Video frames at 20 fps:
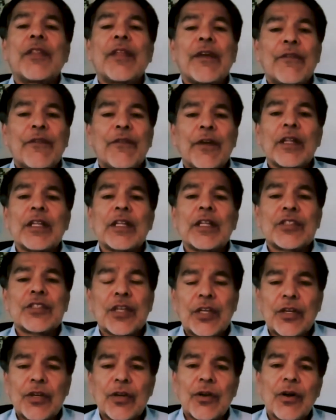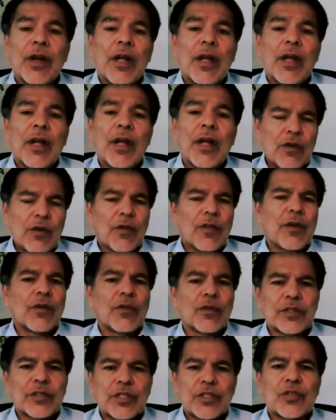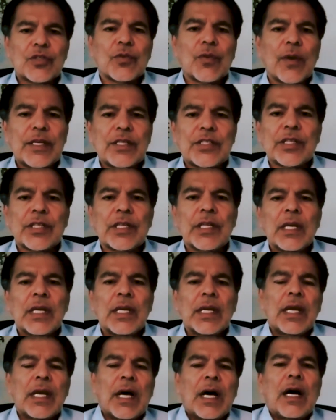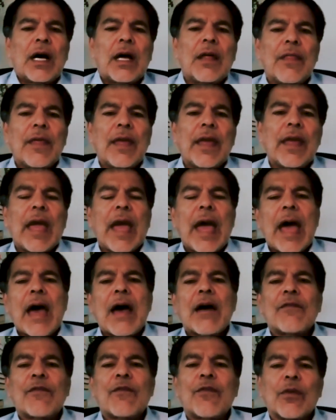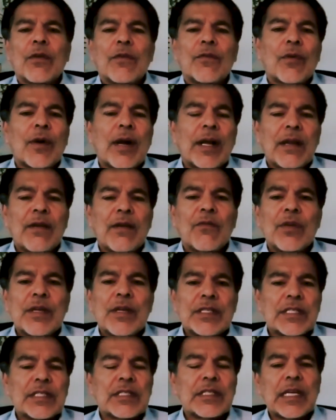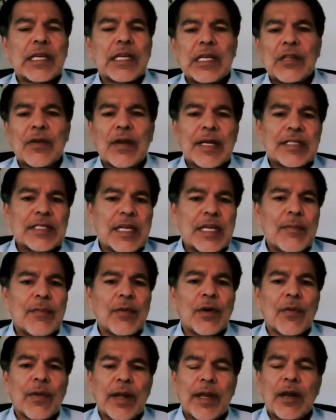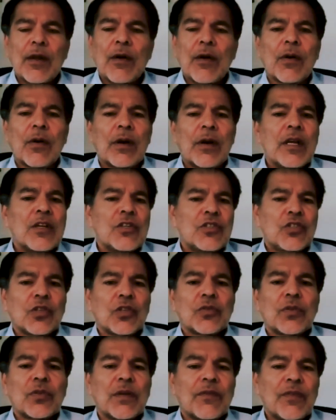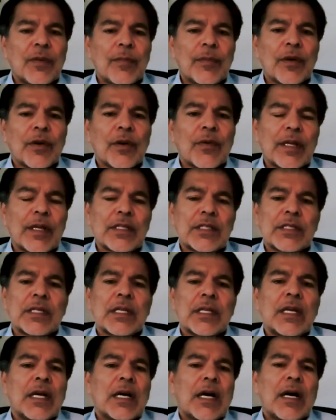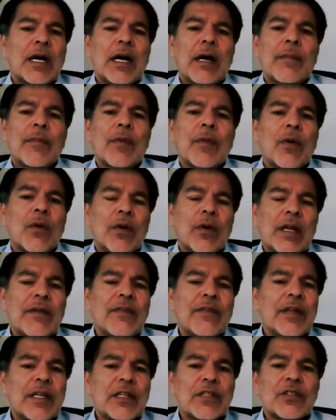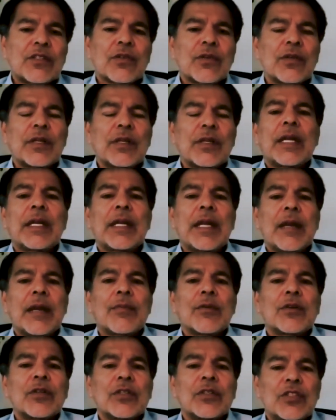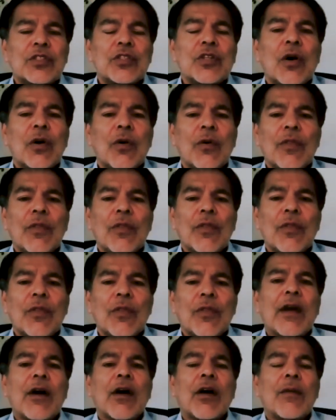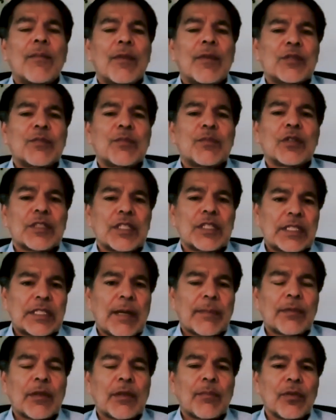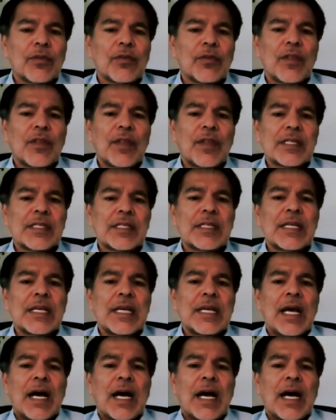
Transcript: They feel insecure. They know their own situation. Uh, they have, for a variety of reasons, either as immigrant or children of immigrants um, or living in certain neighborhoods, know that they are much more susceptible to this.